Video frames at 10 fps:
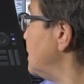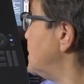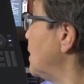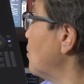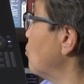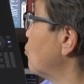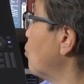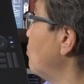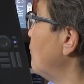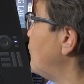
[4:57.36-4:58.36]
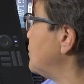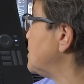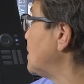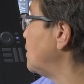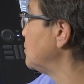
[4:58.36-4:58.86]
enterochromaffin
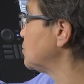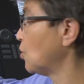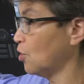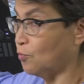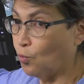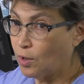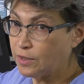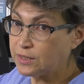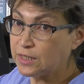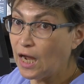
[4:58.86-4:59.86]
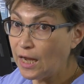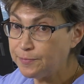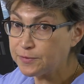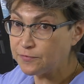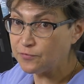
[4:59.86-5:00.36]
cells are one of the
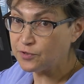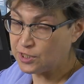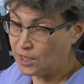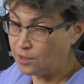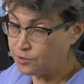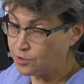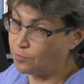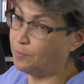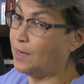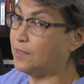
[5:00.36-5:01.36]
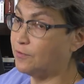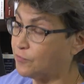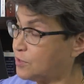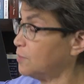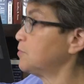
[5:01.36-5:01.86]
types of cells. There are many
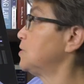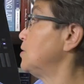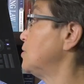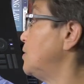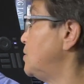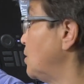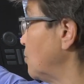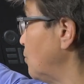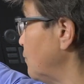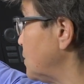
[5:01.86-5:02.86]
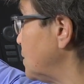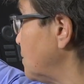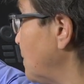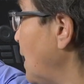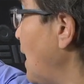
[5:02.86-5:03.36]
different types of cells in the enteric nervous system,